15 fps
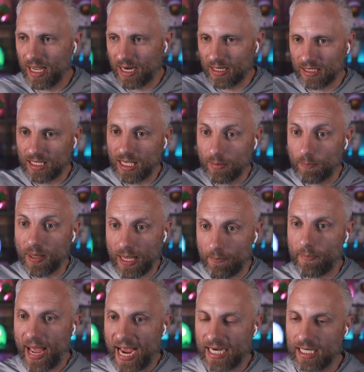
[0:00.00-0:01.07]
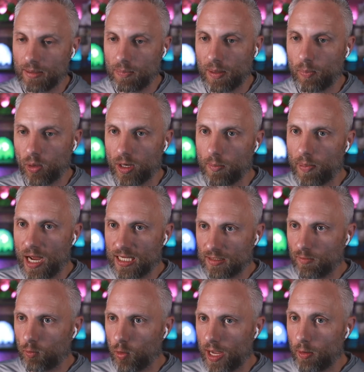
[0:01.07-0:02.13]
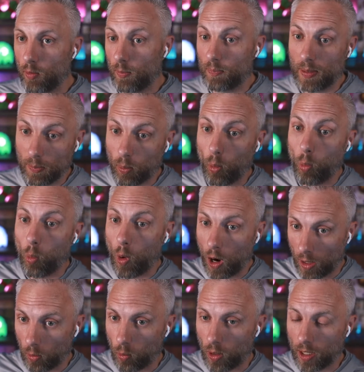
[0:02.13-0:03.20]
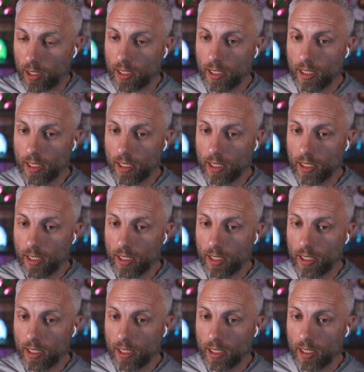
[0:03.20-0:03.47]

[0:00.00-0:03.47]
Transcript: keep impacting people in a positive way where people want to work